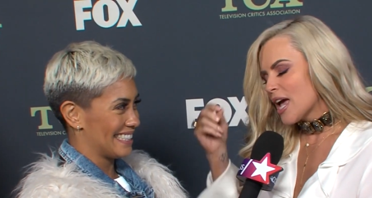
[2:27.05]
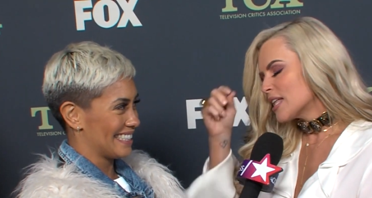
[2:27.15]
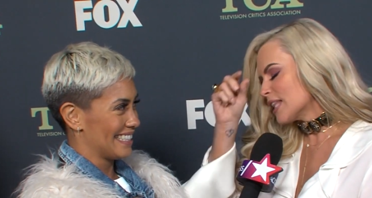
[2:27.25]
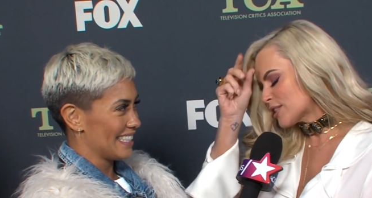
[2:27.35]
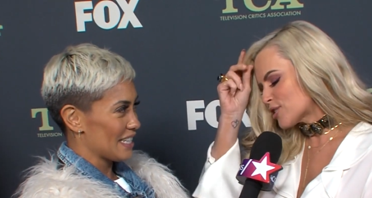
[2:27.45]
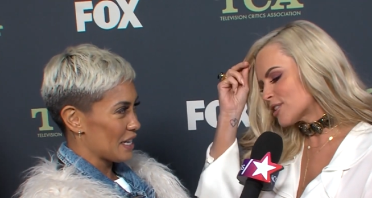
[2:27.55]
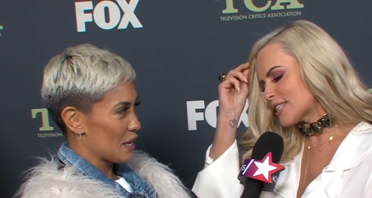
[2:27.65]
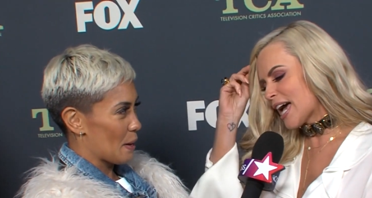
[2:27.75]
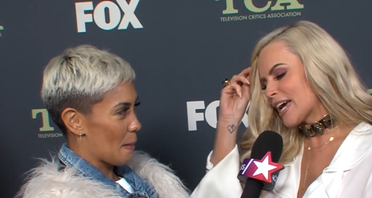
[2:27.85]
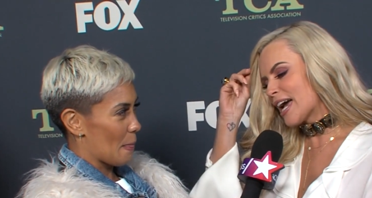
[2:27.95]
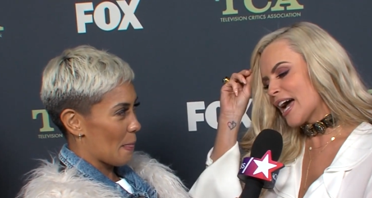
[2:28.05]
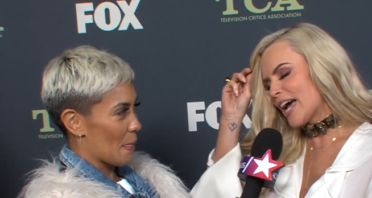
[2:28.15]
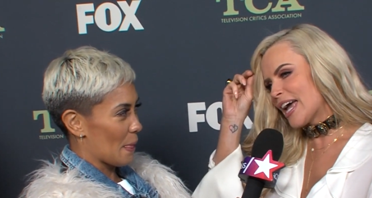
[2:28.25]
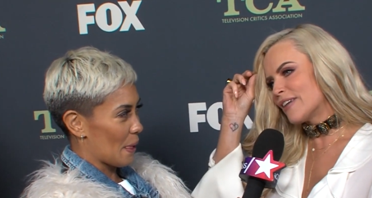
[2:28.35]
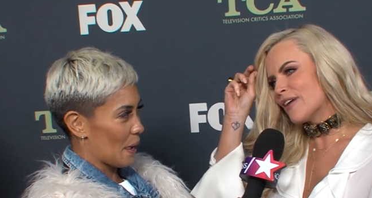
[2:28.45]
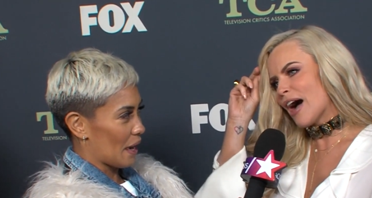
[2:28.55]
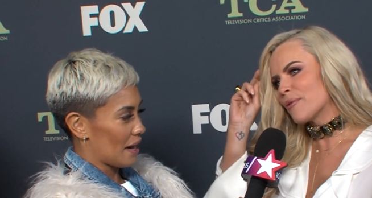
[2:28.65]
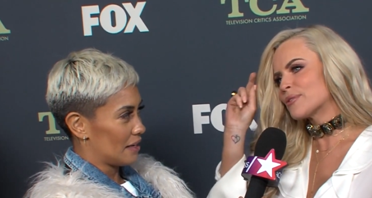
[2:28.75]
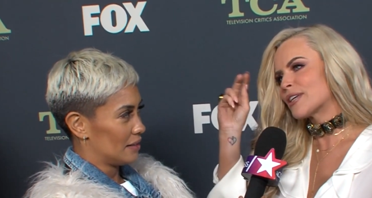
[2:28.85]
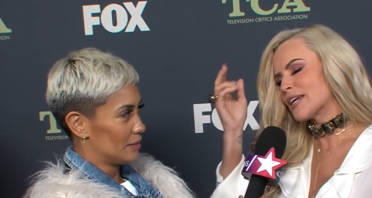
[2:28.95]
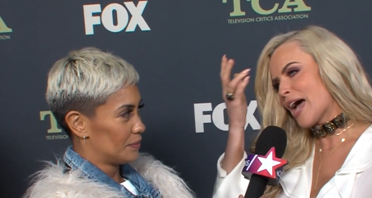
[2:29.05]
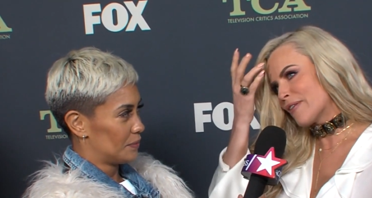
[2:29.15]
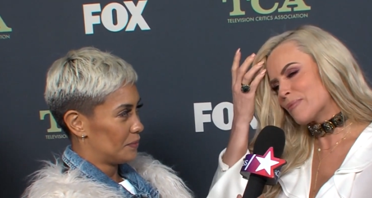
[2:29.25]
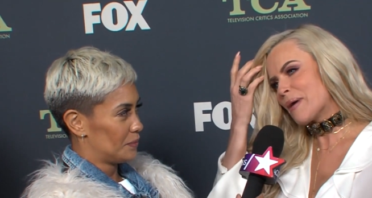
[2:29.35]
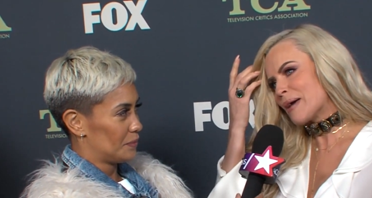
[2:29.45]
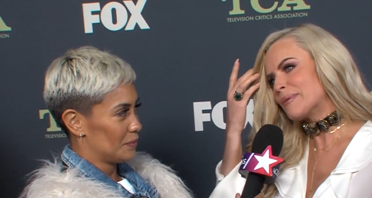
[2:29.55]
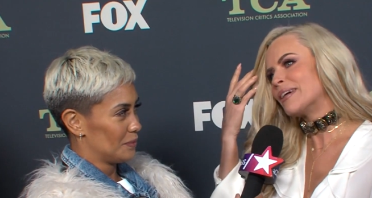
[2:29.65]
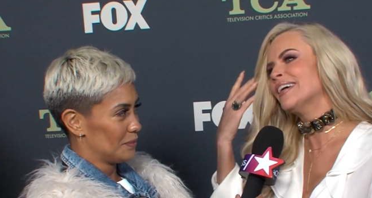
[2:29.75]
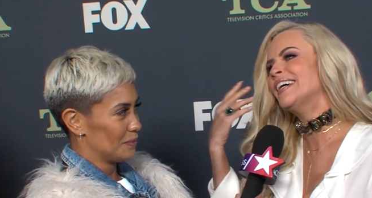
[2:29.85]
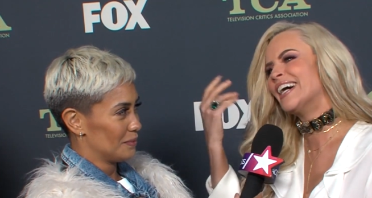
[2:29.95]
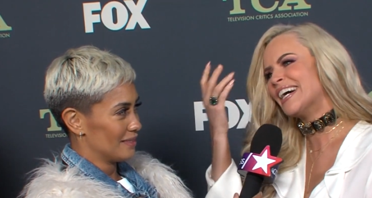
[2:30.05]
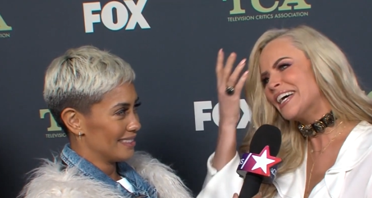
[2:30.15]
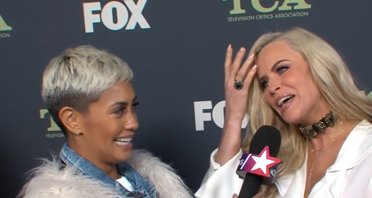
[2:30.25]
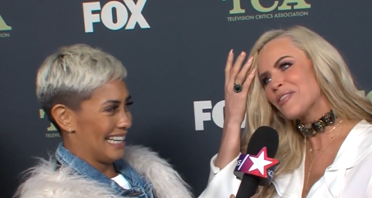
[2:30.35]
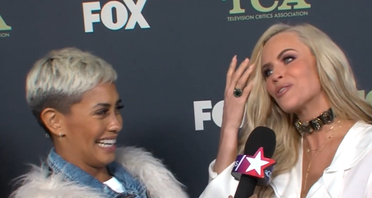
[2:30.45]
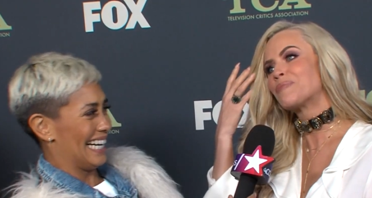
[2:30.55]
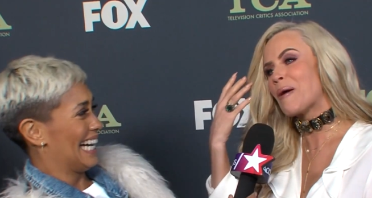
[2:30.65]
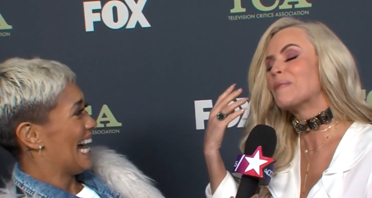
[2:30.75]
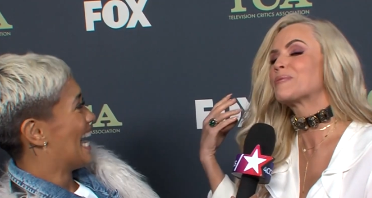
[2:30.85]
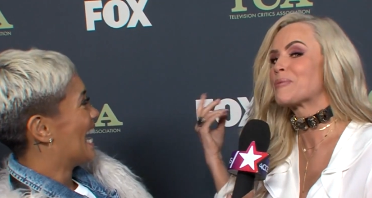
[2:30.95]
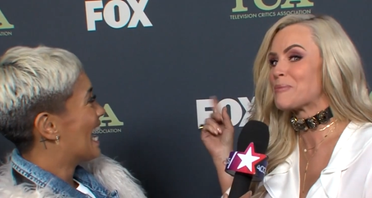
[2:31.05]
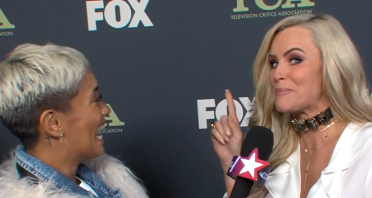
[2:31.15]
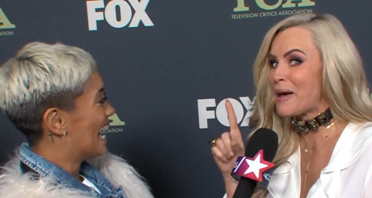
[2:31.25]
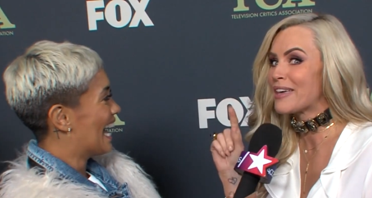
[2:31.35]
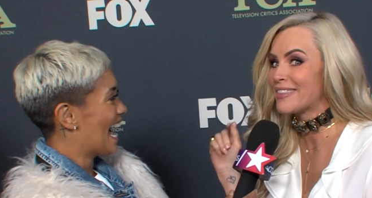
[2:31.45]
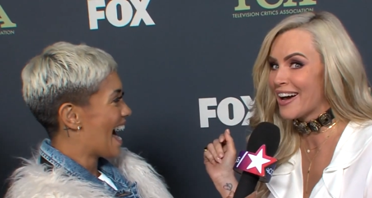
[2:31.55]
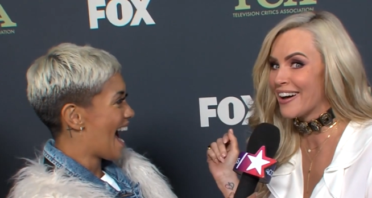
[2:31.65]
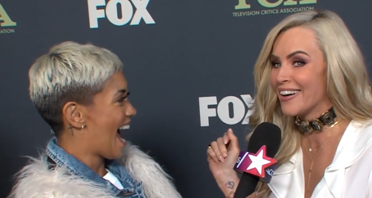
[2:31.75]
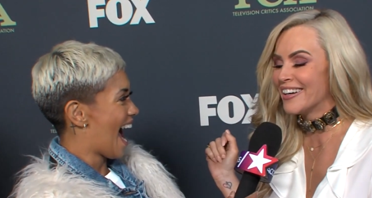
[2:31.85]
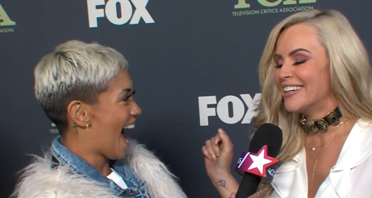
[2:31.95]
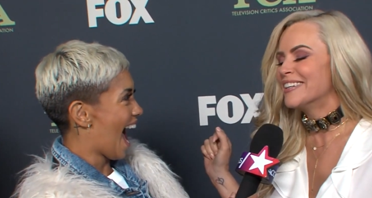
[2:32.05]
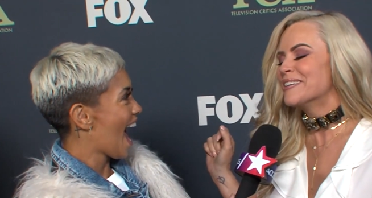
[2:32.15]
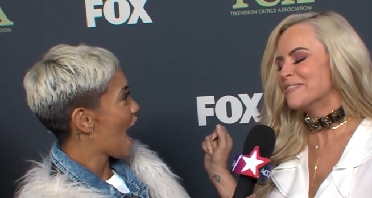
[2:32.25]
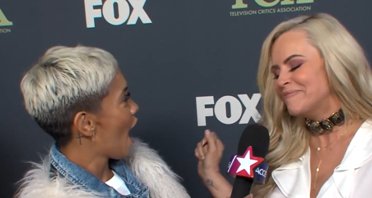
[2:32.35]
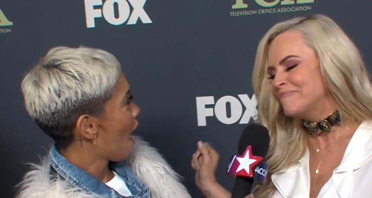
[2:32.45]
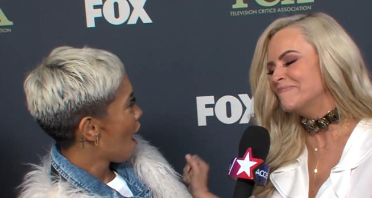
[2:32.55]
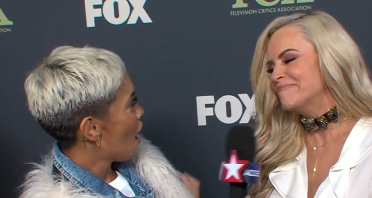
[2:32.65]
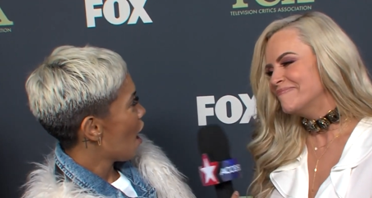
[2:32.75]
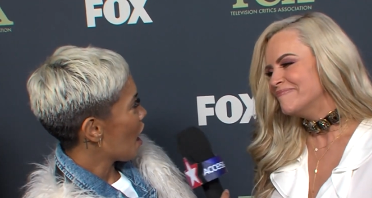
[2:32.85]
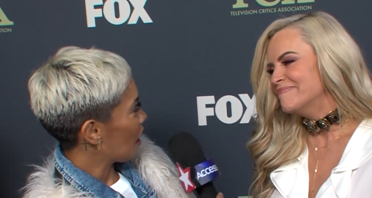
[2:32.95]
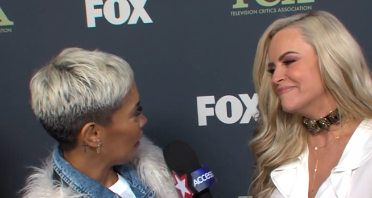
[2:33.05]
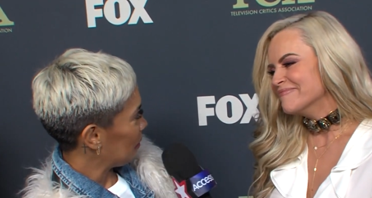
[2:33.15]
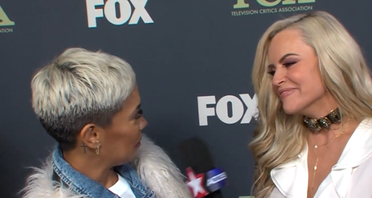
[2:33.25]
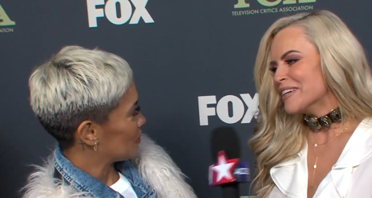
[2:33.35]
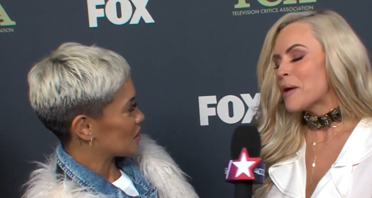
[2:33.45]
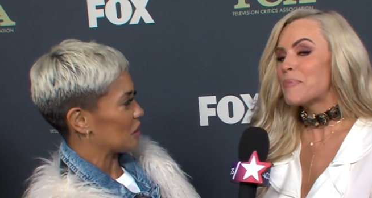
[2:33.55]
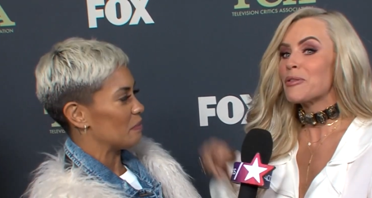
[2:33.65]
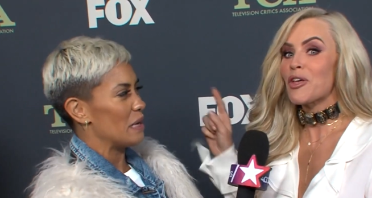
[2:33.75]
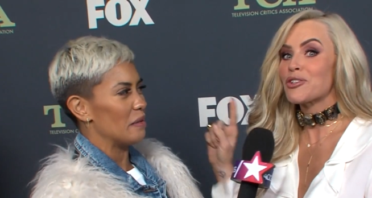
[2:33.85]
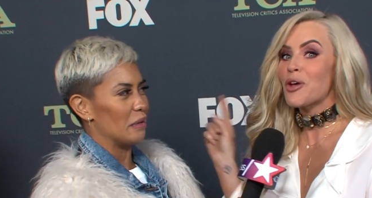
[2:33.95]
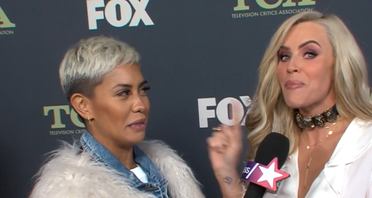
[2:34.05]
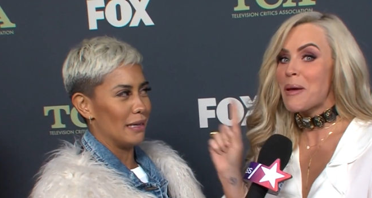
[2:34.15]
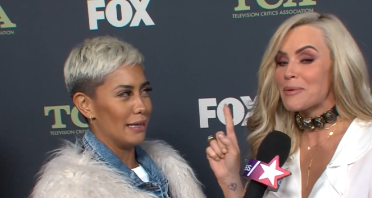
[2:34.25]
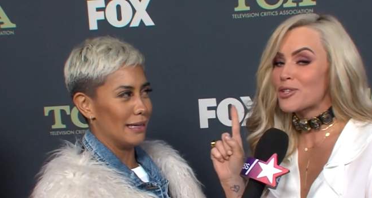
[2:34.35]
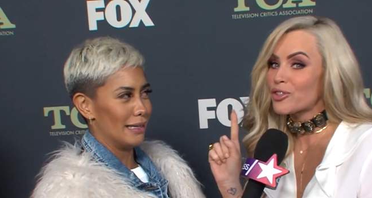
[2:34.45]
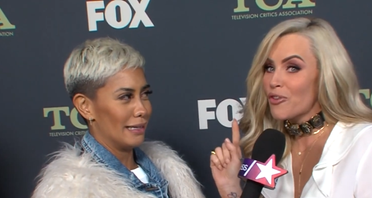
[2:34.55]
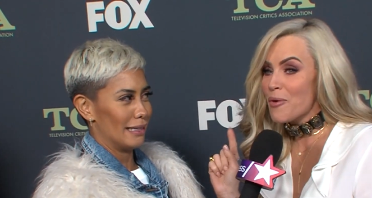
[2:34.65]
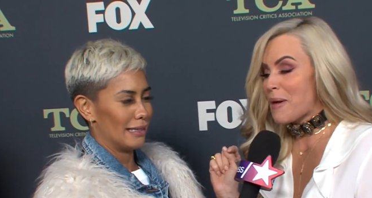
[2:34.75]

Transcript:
Speaker 1: let's just say, if I was going to have a baby, those babies would be made there. Oh. So but there's no babies, just fur